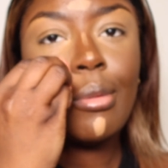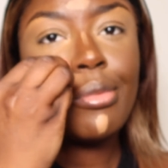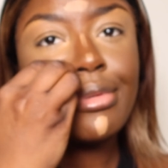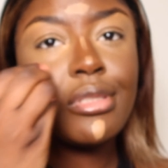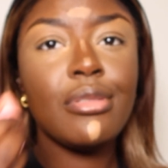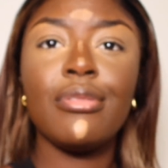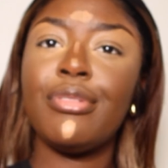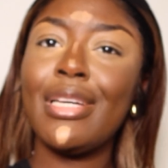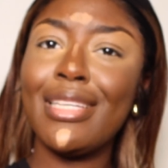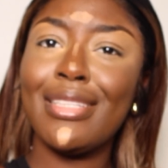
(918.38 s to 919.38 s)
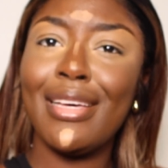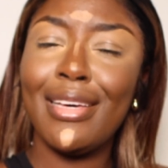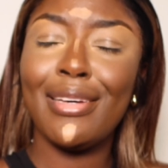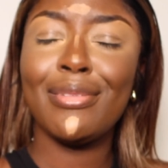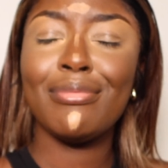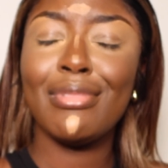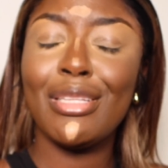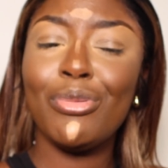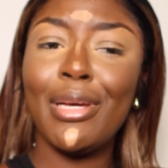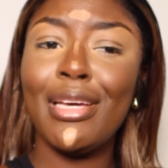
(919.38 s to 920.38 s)
But you guys are here
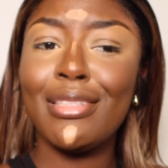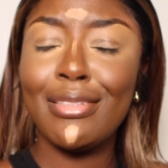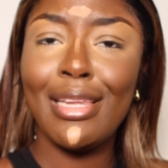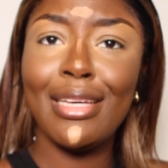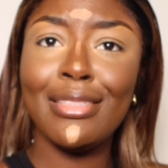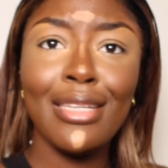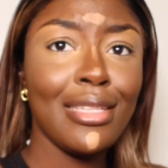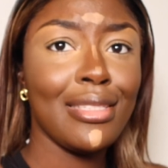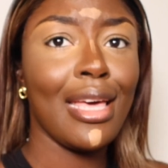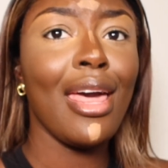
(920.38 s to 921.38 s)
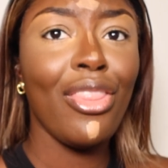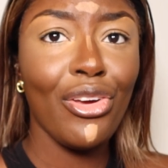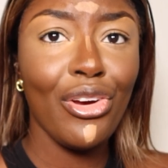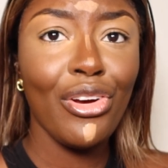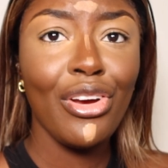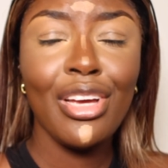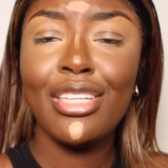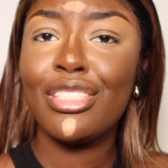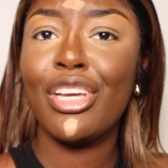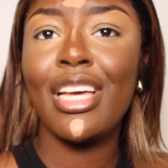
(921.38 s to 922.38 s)
and we're here to learn together.
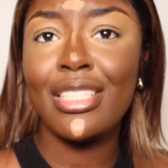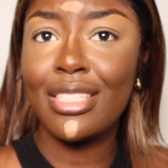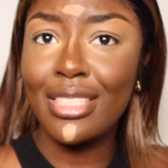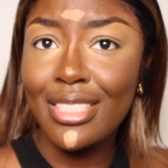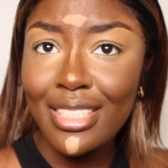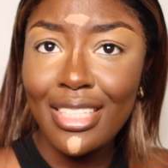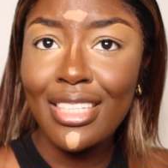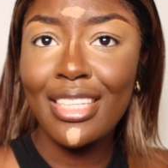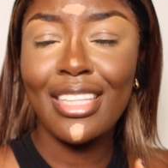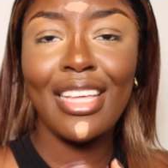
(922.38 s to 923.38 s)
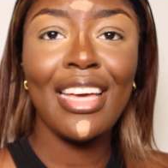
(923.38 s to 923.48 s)
So you guys are gonna see the